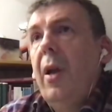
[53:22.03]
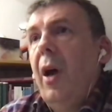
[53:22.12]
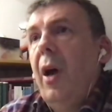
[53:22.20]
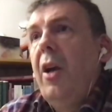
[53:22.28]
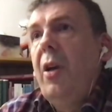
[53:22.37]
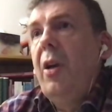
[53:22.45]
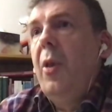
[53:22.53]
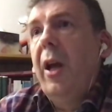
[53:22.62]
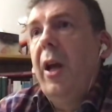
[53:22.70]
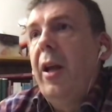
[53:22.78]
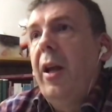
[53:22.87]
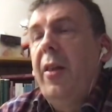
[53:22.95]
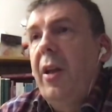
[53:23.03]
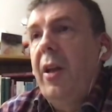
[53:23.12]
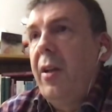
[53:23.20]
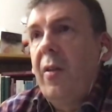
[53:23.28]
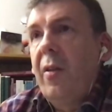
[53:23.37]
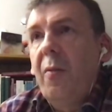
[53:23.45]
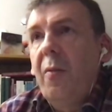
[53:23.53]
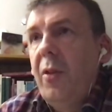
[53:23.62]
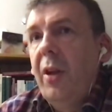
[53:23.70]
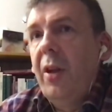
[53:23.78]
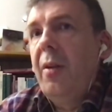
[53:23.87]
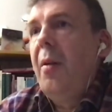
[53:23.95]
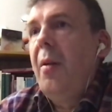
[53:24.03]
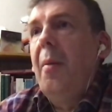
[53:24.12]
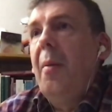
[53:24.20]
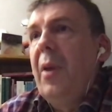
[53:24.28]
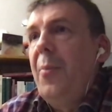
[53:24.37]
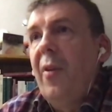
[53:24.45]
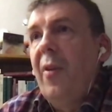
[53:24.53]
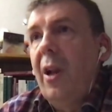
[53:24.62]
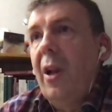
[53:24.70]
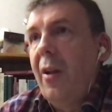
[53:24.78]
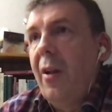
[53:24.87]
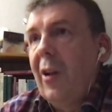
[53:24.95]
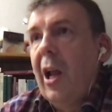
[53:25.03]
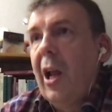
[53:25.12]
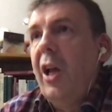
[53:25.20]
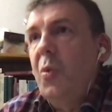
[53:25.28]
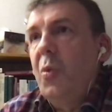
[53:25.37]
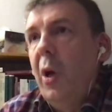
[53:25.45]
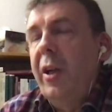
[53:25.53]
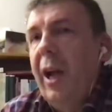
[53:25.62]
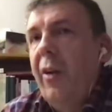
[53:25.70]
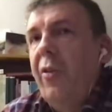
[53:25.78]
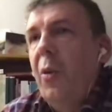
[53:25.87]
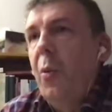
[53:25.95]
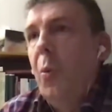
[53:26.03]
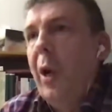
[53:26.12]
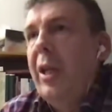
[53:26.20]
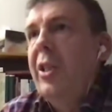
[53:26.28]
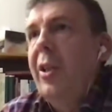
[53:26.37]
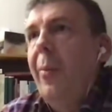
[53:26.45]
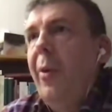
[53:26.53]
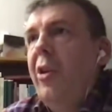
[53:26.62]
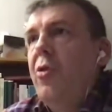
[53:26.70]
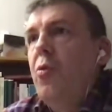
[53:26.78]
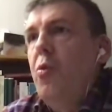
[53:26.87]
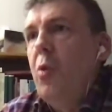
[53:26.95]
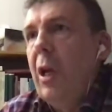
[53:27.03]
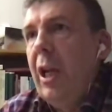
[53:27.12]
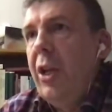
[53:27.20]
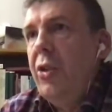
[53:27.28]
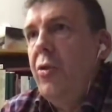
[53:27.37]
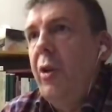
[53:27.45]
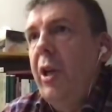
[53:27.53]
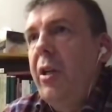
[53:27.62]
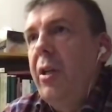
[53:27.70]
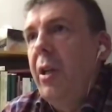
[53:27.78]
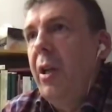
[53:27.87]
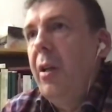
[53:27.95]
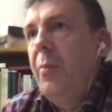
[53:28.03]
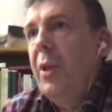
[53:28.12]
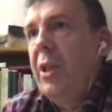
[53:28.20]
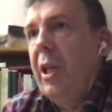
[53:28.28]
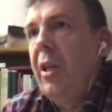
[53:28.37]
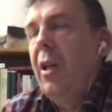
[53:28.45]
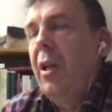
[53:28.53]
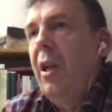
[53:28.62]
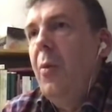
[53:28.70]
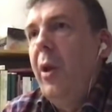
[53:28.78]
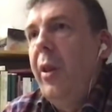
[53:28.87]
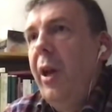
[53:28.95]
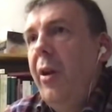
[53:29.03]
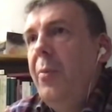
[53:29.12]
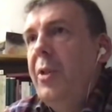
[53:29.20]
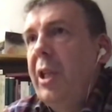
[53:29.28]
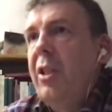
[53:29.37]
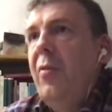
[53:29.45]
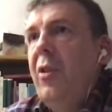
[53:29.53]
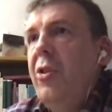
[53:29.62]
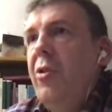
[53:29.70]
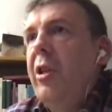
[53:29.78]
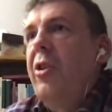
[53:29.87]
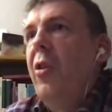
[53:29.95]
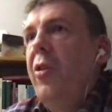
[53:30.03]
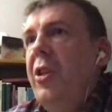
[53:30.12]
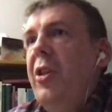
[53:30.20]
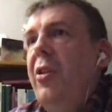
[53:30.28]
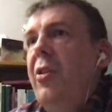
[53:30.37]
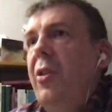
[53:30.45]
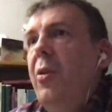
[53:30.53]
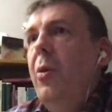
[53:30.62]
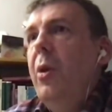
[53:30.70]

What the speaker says: Yeah, no, I agree with that. I think that people have at last worked out that when someone is really strict, and particularly when they're obsessively strict on this issue,